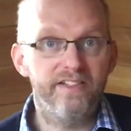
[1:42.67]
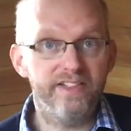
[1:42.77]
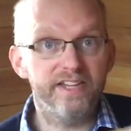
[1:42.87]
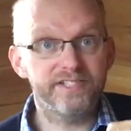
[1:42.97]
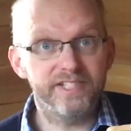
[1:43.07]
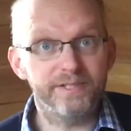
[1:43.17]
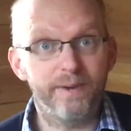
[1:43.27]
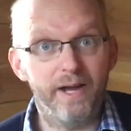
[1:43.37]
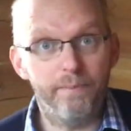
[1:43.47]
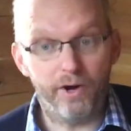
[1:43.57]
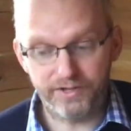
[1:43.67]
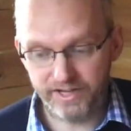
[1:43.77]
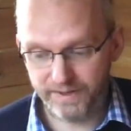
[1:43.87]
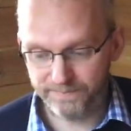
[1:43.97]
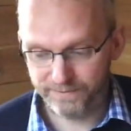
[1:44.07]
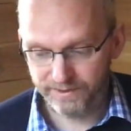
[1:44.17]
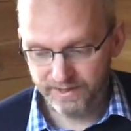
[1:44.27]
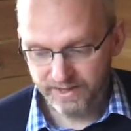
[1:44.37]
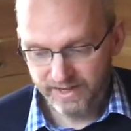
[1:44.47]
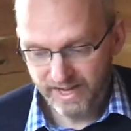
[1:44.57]
this is my body."
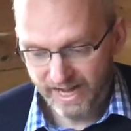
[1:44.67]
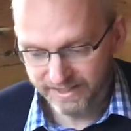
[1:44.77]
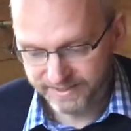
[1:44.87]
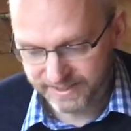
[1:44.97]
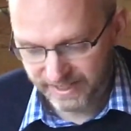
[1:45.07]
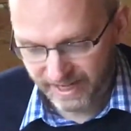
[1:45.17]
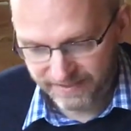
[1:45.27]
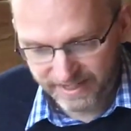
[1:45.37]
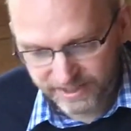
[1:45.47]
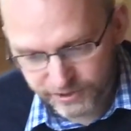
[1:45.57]
And then he